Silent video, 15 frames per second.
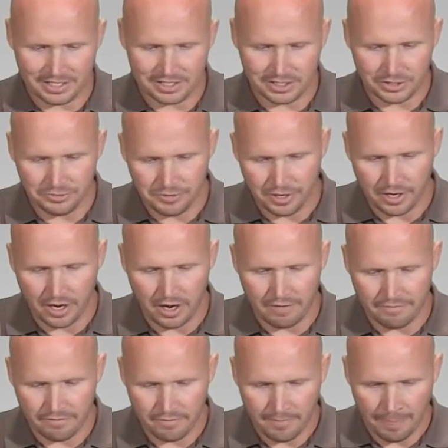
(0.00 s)
it soon
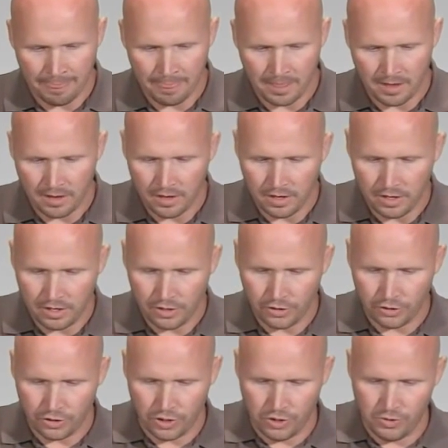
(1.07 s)
enough,
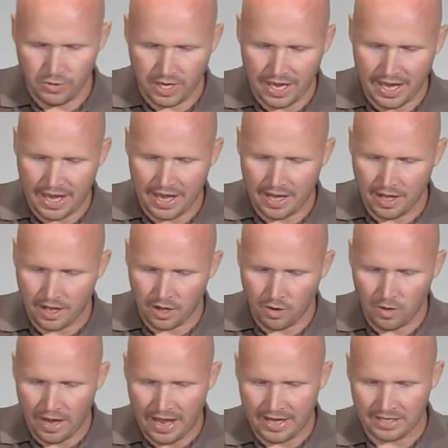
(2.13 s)
you can
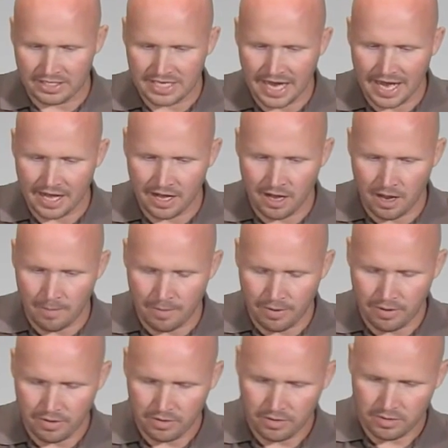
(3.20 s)
go ahead and tighten up
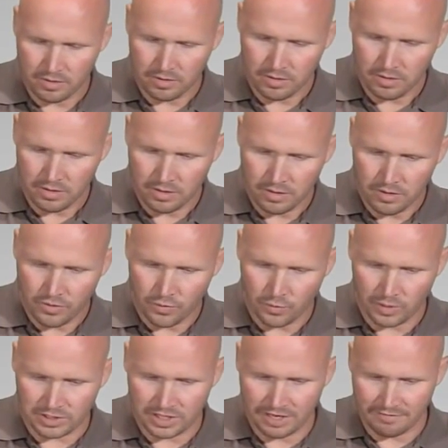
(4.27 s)

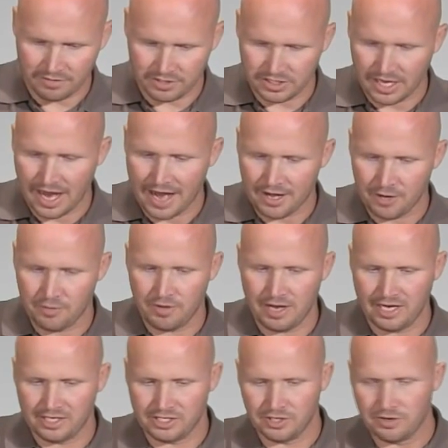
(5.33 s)
whichever side you
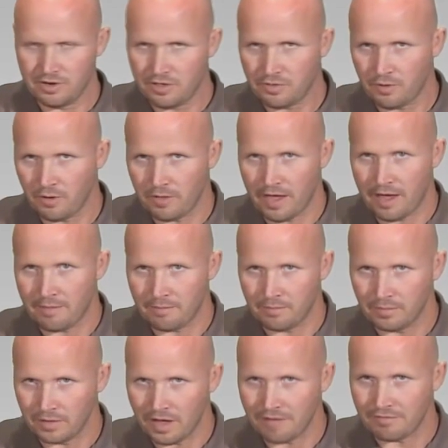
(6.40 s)
need to throw that
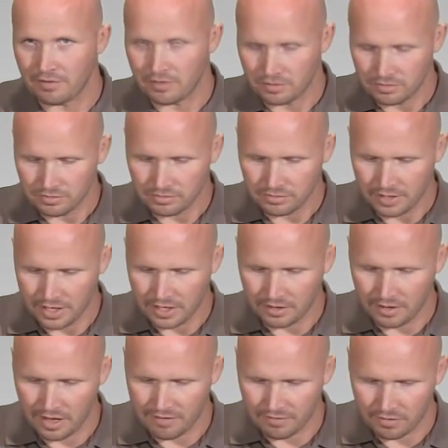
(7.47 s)
level in the
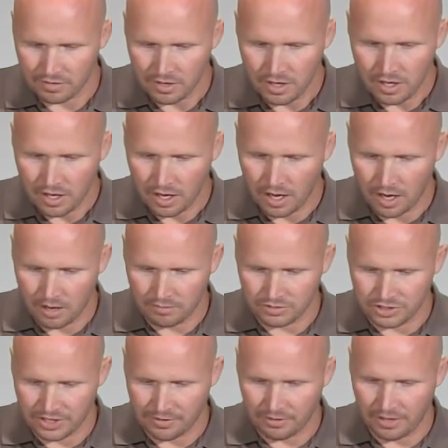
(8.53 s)
level.
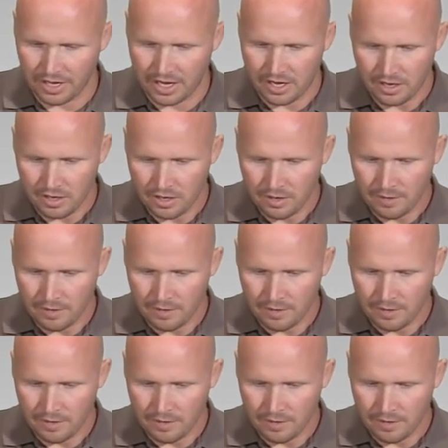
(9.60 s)
Generally,